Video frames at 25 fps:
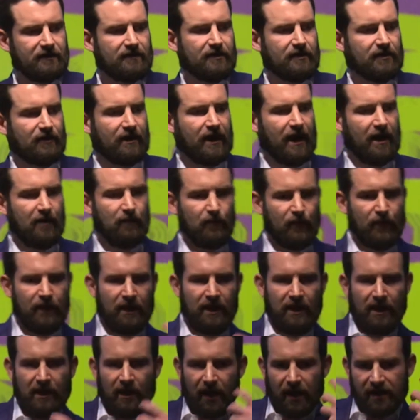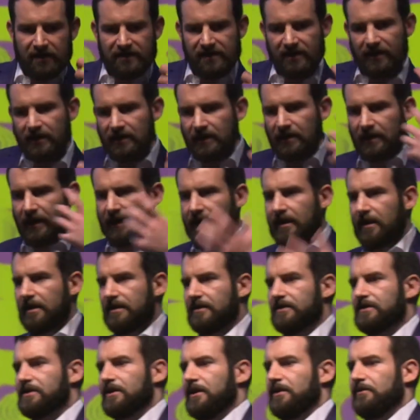So can we articulate our
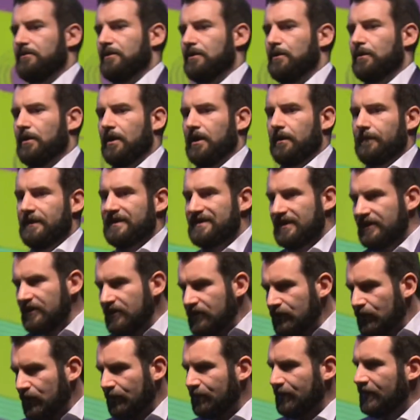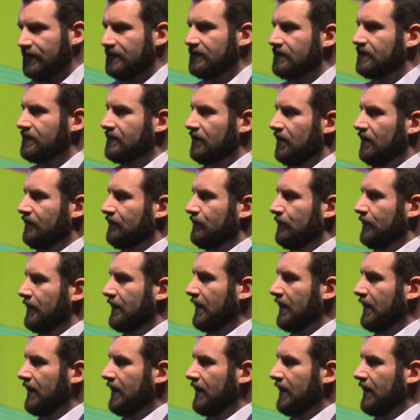design requirements into a piece of software?